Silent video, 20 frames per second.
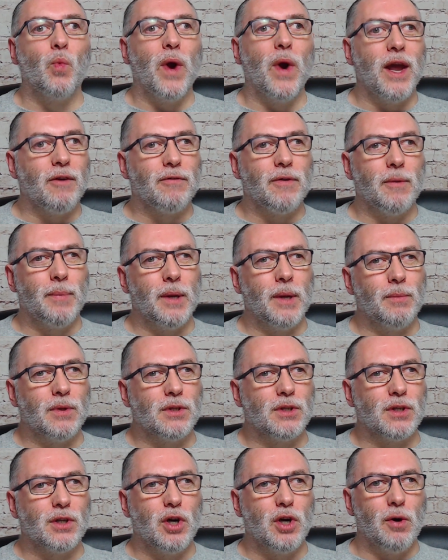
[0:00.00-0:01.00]
wait for people
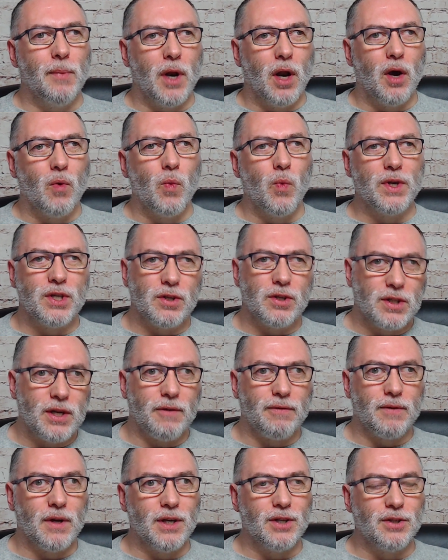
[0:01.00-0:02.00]
to come along, which is
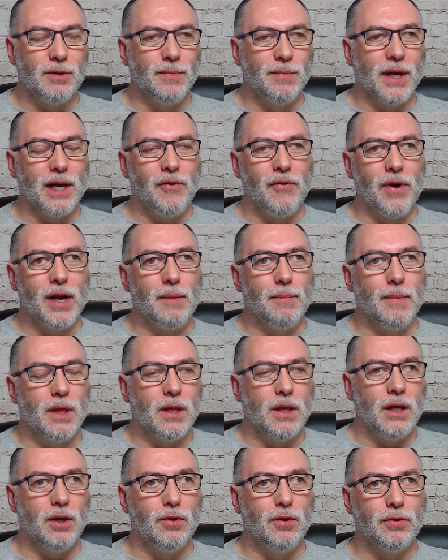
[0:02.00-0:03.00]
definitely something I recommend
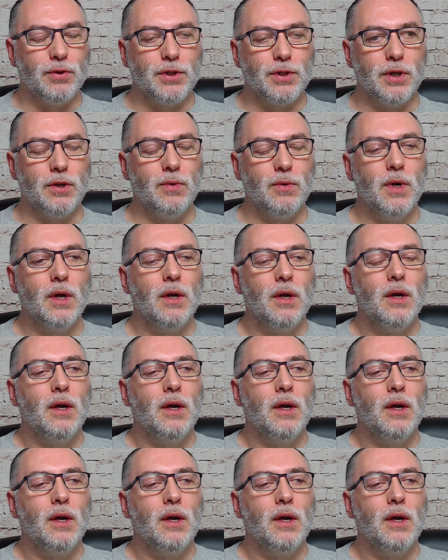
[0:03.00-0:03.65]
that you don't do.